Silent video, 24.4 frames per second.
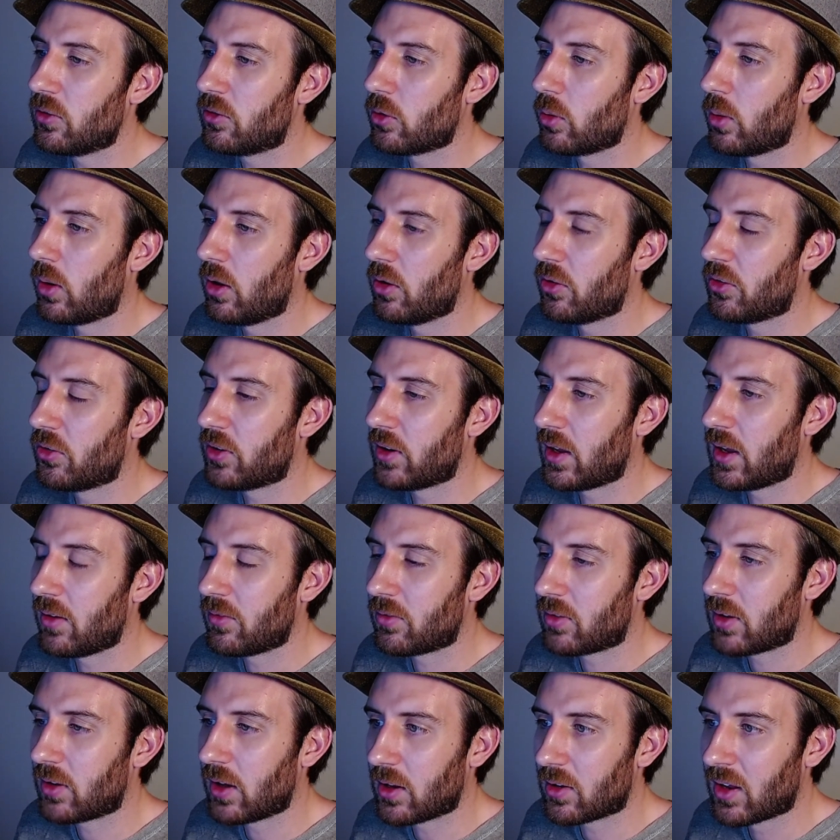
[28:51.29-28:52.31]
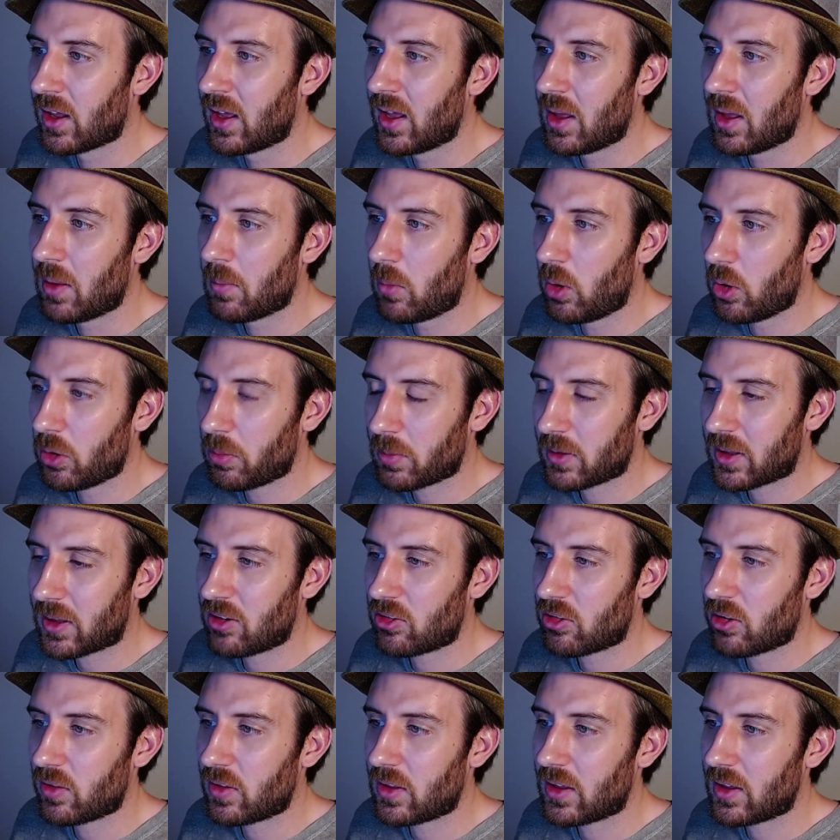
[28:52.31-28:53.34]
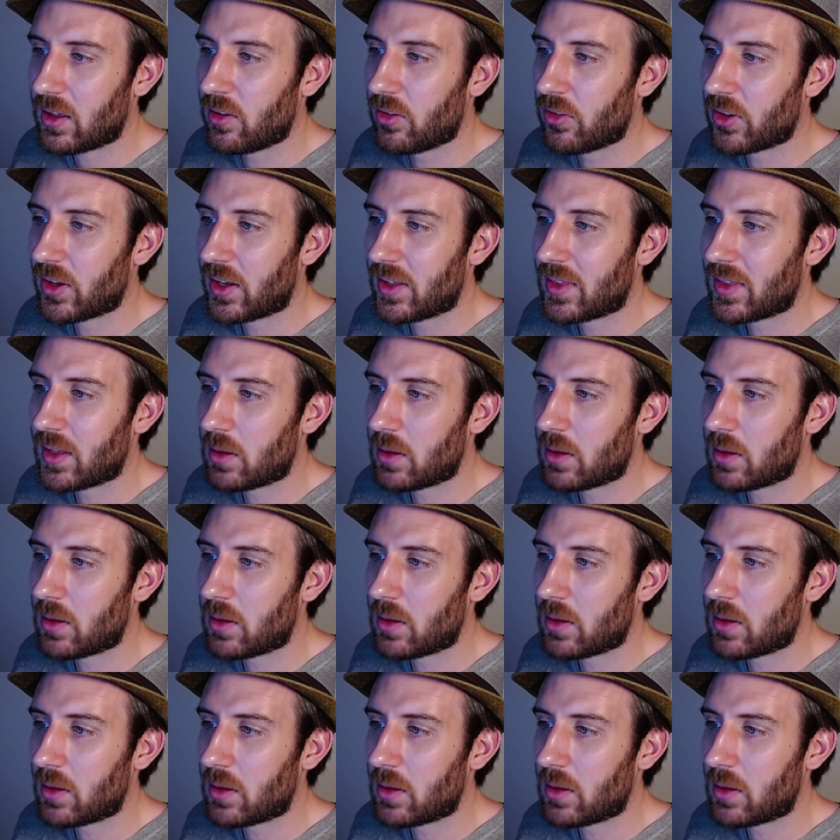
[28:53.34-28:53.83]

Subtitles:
So I'll say I've got multiplication on the inside,